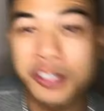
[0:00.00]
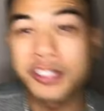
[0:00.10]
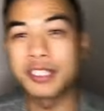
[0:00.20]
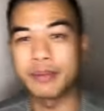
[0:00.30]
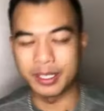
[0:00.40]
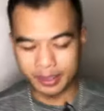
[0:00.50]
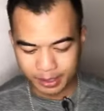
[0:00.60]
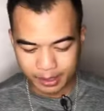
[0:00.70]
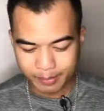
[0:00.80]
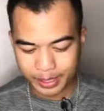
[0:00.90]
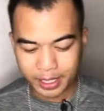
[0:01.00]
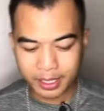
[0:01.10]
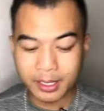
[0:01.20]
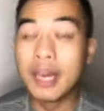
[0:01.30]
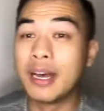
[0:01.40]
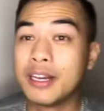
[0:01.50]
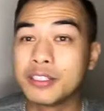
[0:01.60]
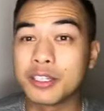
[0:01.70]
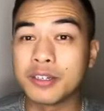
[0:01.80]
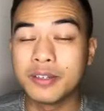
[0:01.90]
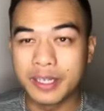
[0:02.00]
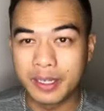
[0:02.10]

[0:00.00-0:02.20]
show you in a bit. But yeah, so